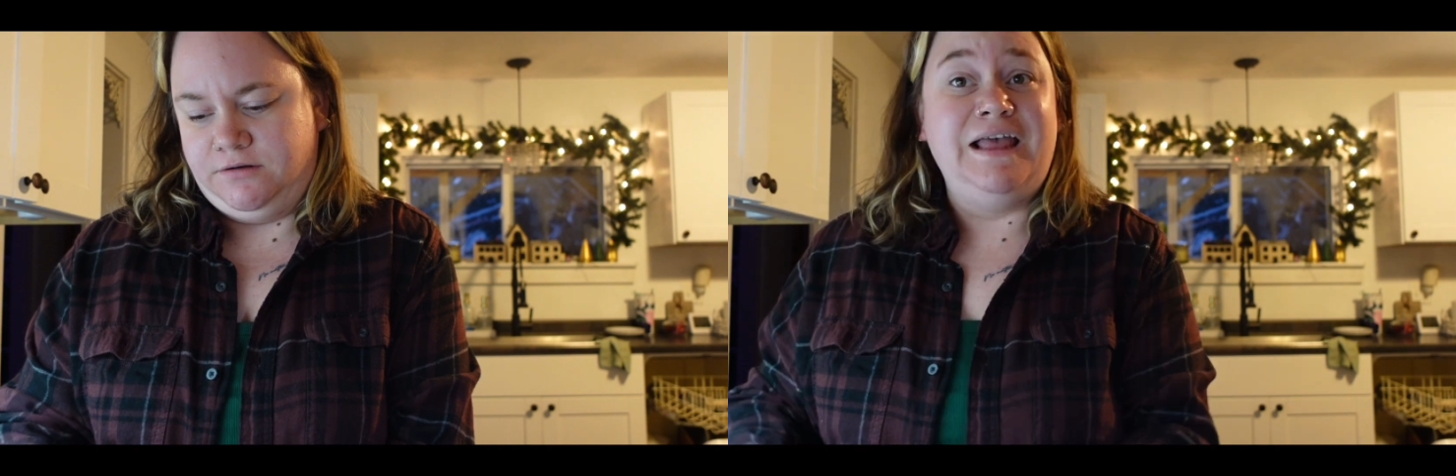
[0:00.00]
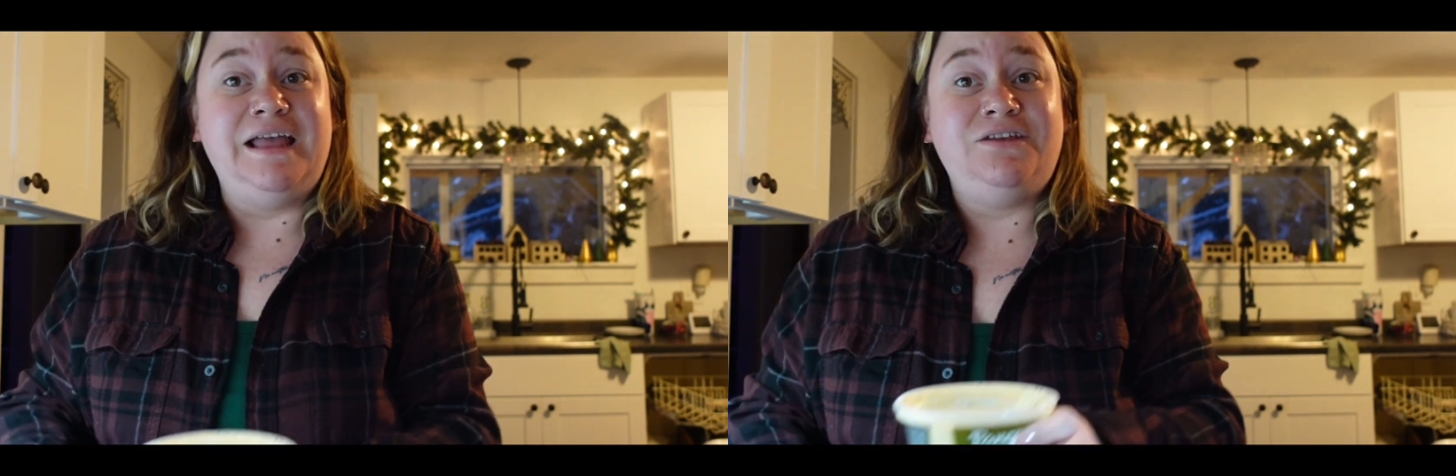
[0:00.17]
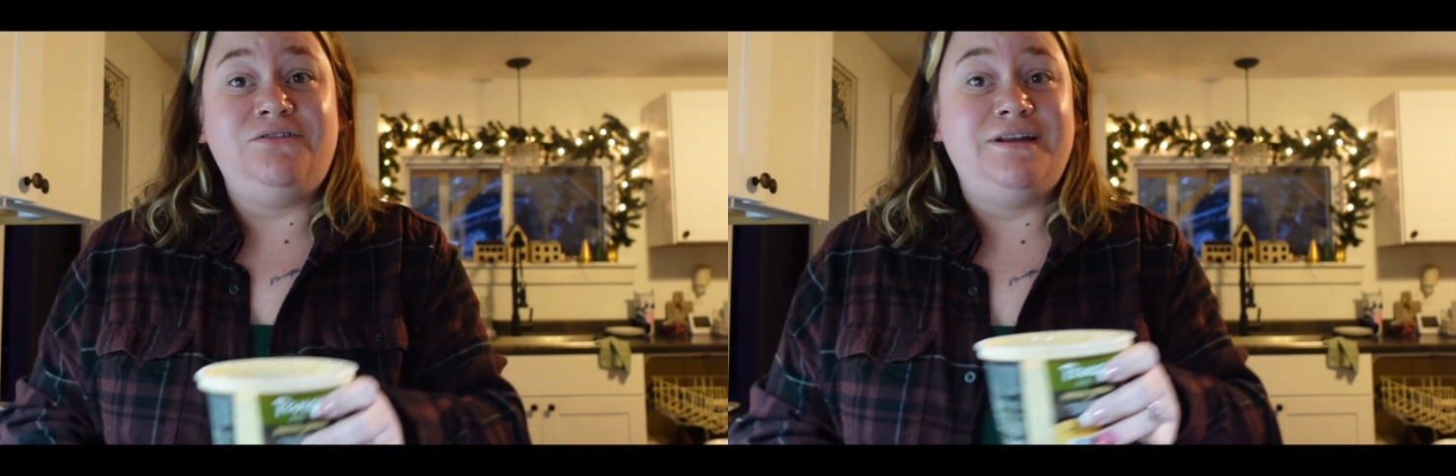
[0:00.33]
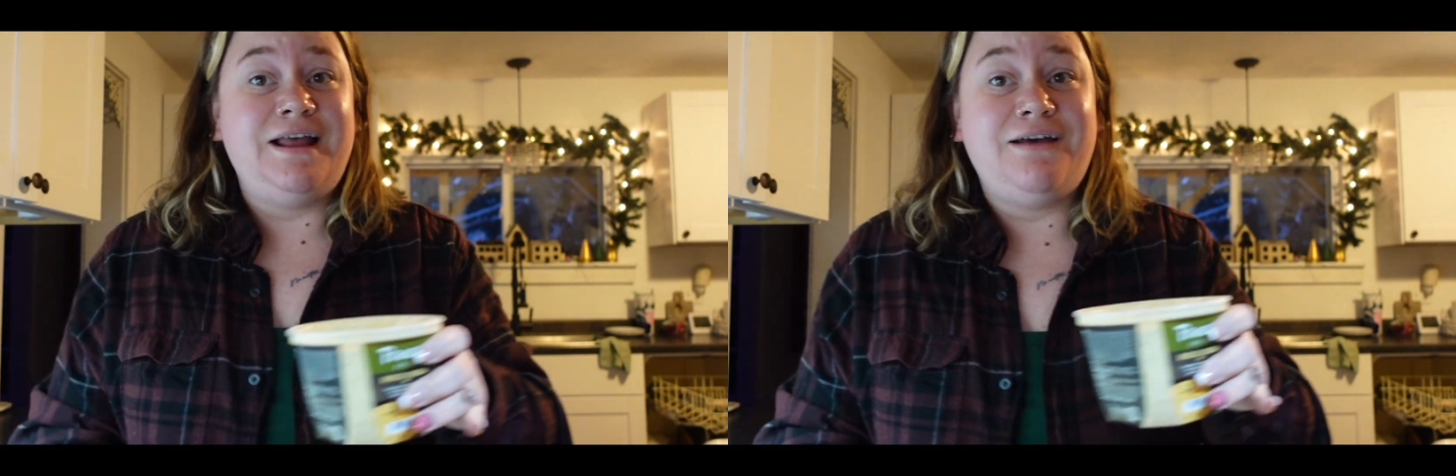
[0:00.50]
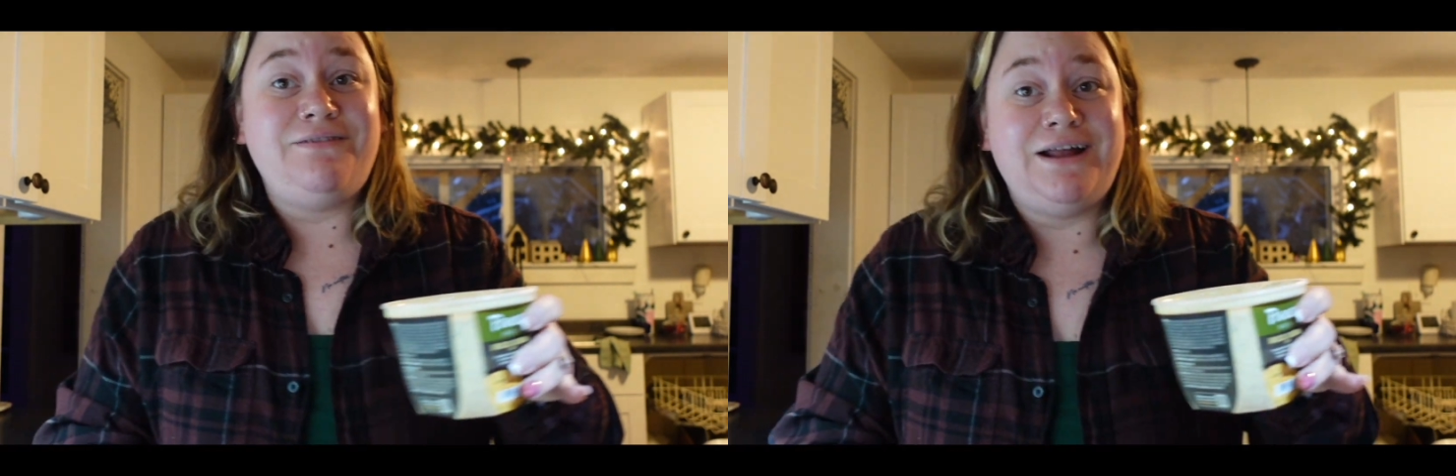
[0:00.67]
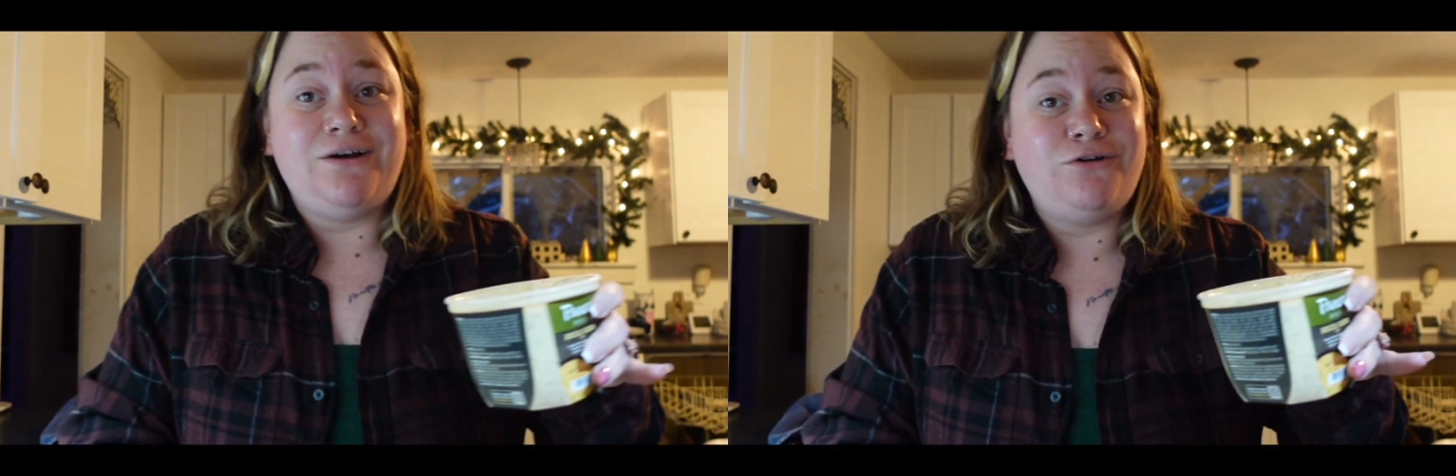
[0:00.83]
And you can
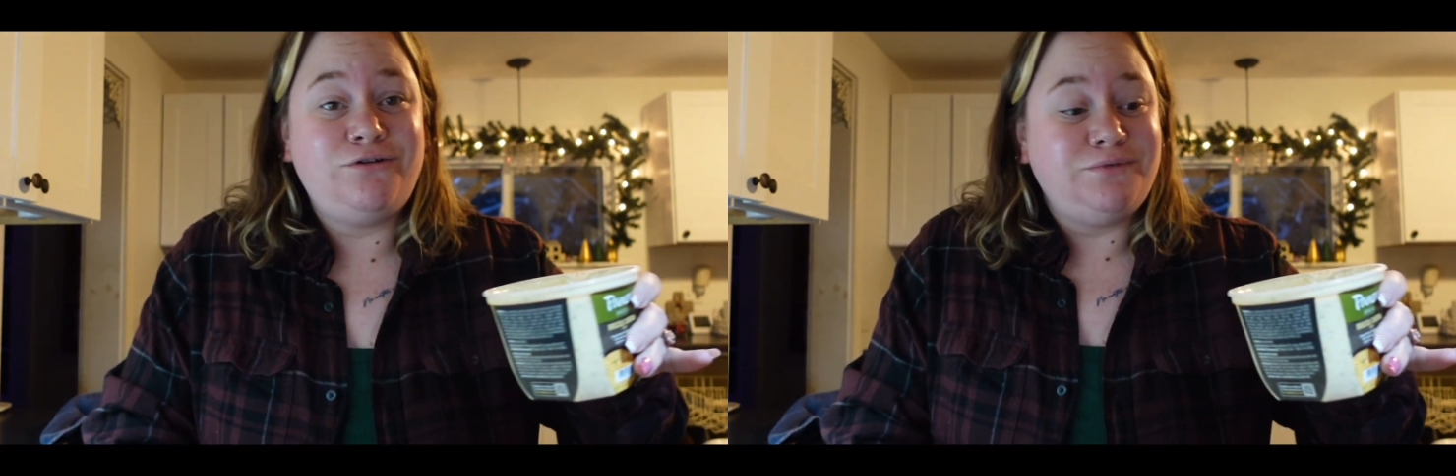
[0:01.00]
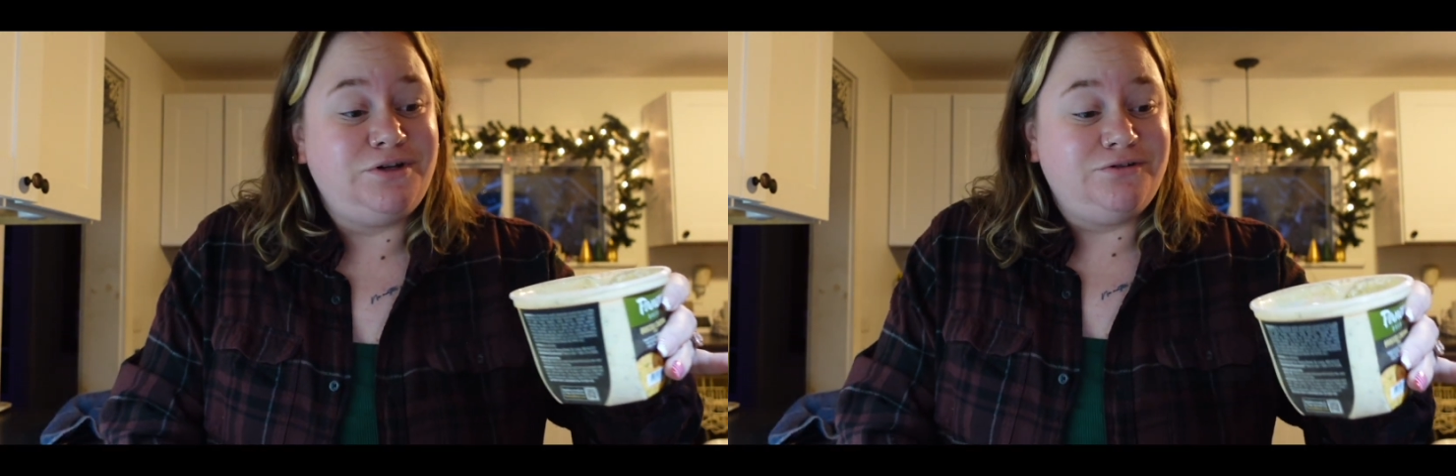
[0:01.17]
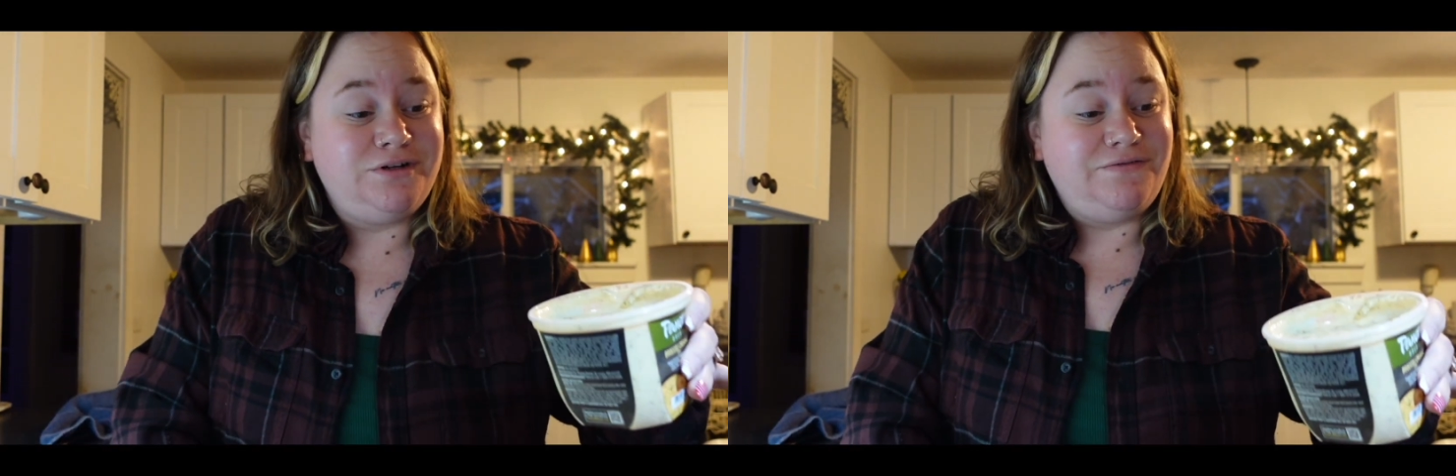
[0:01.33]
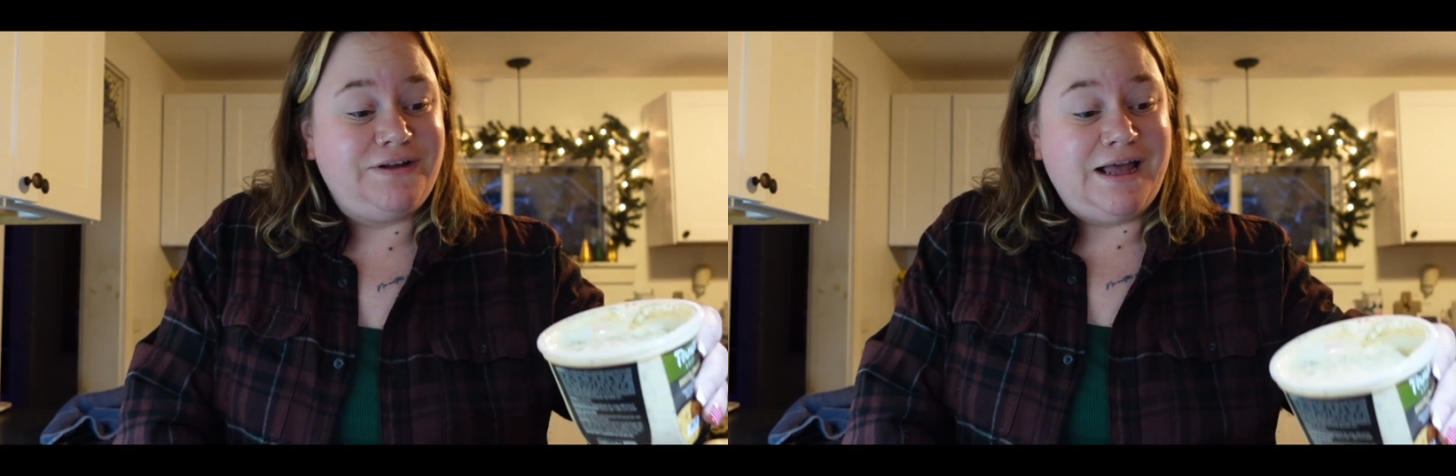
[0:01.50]
have it at home. You don't even